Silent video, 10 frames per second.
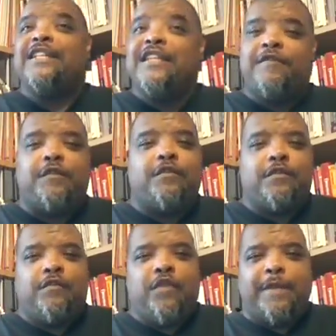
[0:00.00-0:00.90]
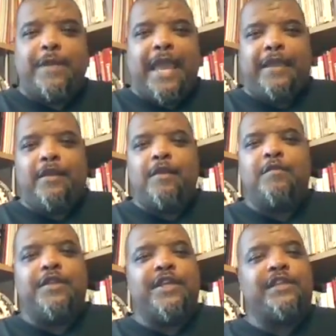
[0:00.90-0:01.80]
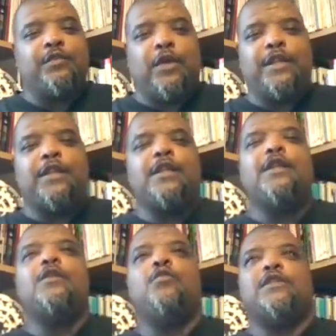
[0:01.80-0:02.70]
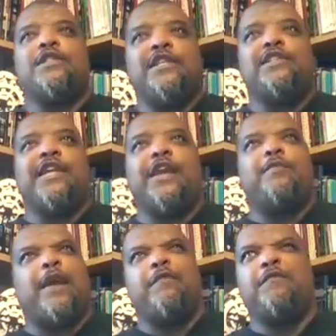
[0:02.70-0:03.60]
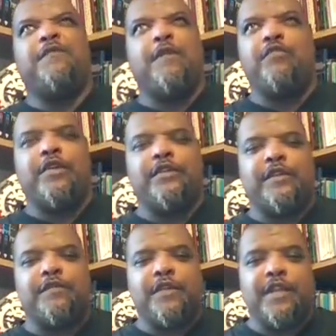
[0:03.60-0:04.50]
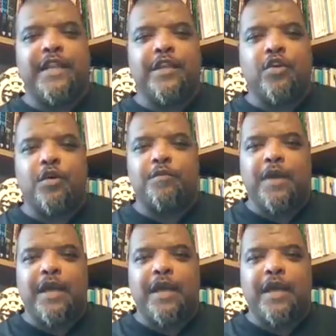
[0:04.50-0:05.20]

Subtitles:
a different rape gang. But this one was this year, about February or something. Then he got